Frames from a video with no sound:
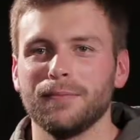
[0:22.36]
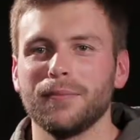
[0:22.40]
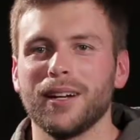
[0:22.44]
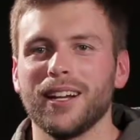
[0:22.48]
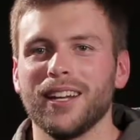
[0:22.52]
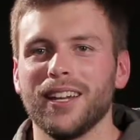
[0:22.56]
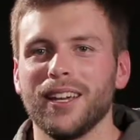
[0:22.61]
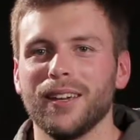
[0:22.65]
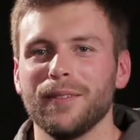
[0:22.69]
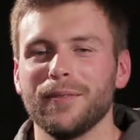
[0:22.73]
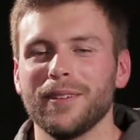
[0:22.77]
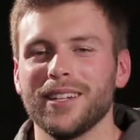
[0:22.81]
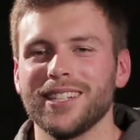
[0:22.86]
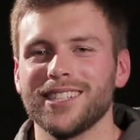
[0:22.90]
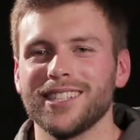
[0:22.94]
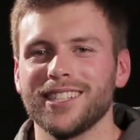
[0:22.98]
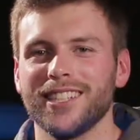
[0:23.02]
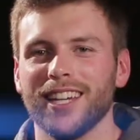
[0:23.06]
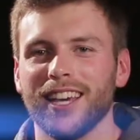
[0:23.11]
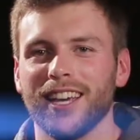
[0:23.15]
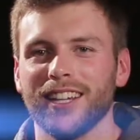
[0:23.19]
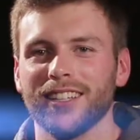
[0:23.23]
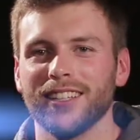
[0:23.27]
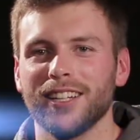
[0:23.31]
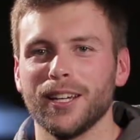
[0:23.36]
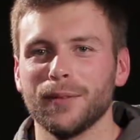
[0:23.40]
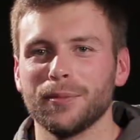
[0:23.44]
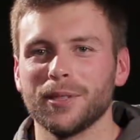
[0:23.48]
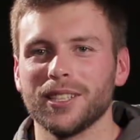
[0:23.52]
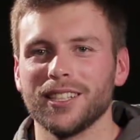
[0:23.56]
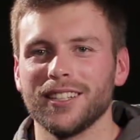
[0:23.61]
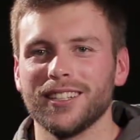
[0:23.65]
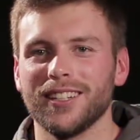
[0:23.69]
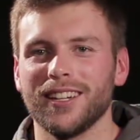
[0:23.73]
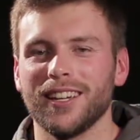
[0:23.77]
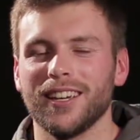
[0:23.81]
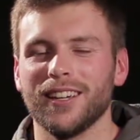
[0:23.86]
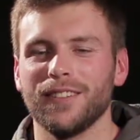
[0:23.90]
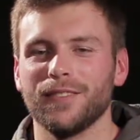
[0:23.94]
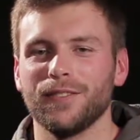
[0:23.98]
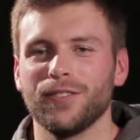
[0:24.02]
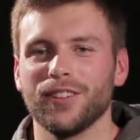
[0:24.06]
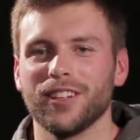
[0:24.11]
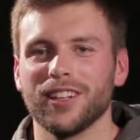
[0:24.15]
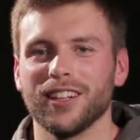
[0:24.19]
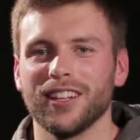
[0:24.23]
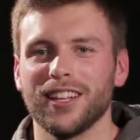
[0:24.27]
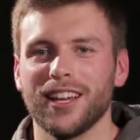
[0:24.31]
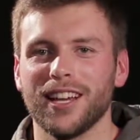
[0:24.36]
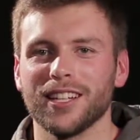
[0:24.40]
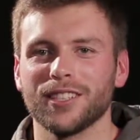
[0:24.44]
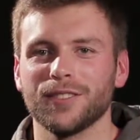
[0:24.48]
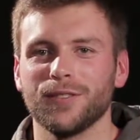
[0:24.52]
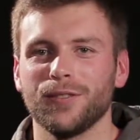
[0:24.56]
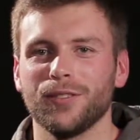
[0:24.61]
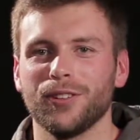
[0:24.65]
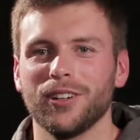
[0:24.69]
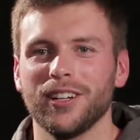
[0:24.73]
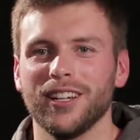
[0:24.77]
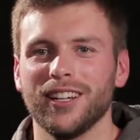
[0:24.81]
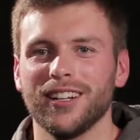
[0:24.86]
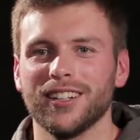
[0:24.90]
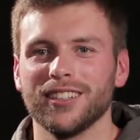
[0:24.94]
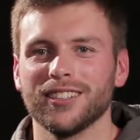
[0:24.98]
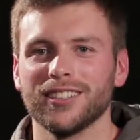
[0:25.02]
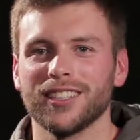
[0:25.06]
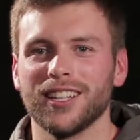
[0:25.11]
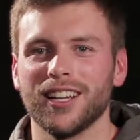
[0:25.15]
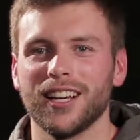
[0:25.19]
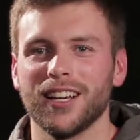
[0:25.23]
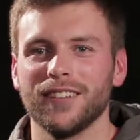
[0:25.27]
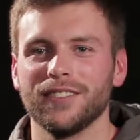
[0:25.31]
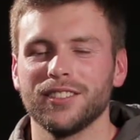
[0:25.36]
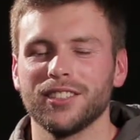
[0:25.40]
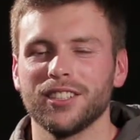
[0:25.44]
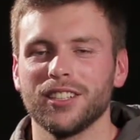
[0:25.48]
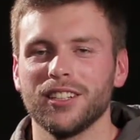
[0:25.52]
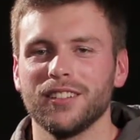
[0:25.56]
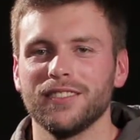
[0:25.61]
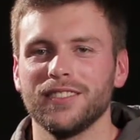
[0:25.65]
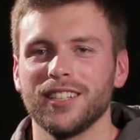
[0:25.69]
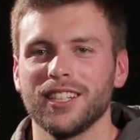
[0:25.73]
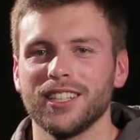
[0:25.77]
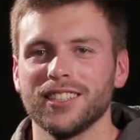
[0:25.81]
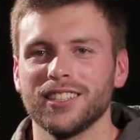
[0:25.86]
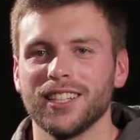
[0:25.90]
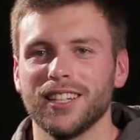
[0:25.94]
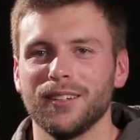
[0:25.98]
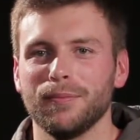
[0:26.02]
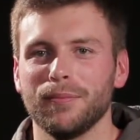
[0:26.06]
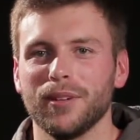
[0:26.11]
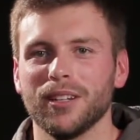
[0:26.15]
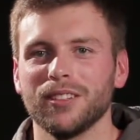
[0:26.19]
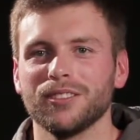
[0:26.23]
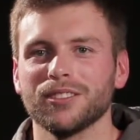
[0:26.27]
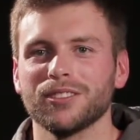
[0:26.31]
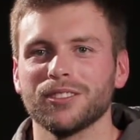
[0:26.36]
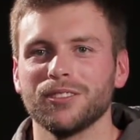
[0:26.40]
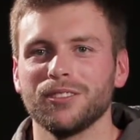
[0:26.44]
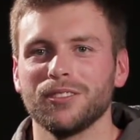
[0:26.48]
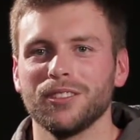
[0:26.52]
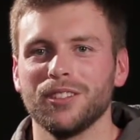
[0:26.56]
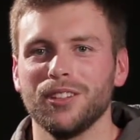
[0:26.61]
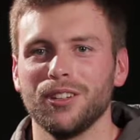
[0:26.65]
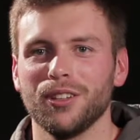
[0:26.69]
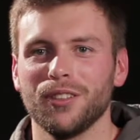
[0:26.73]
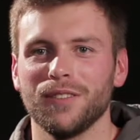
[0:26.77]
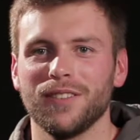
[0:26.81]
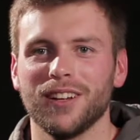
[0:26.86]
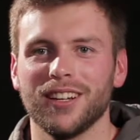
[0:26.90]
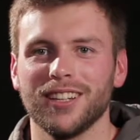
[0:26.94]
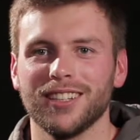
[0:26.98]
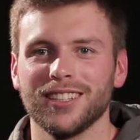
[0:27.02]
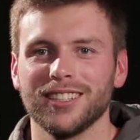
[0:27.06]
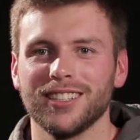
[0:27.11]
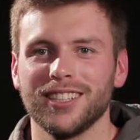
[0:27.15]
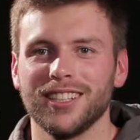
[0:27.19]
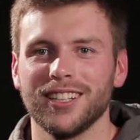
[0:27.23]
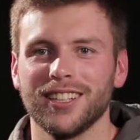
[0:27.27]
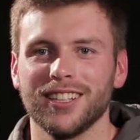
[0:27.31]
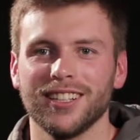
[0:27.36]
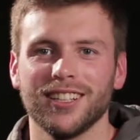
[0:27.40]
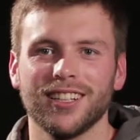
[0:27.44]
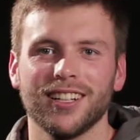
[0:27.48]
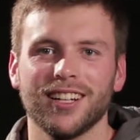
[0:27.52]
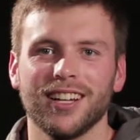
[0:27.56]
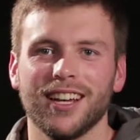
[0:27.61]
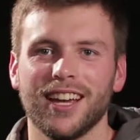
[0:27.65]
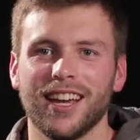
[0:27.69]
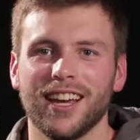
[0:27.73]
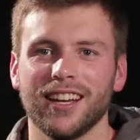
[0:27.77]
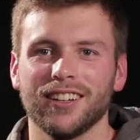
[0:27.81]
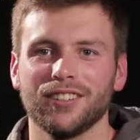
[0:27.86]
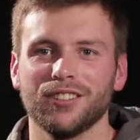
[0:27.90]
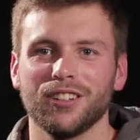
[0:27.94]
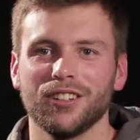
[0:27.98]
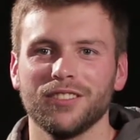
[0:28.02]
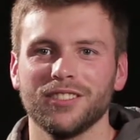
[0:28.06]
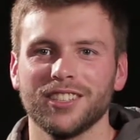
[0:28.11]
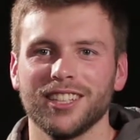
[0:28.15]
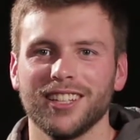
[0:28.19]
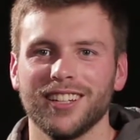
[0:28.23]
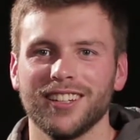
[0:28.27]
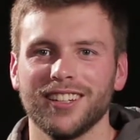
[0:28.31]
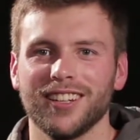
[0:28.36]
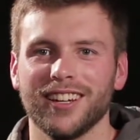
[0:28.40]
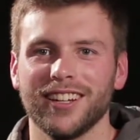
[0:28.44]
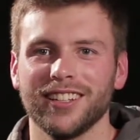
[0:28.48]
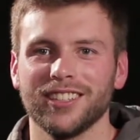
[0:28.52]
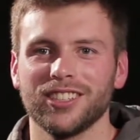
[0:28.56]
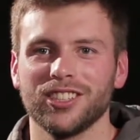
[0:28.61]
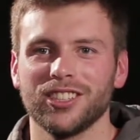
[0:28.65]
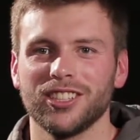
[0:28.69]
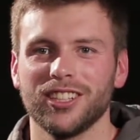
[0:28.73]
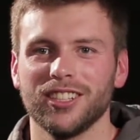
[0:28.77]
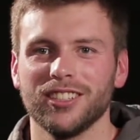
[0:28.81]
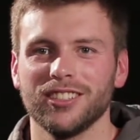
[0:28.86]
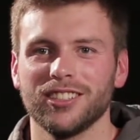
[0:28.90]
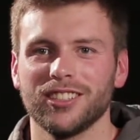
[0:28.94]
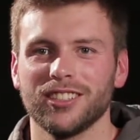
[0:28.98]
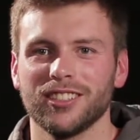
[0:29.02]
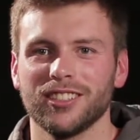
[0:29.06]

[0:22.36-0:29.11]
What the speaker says: My name is Dan Gibson, and for the last 4 years, I've served as a middle school youth volunteer at Grove City Alliance Church.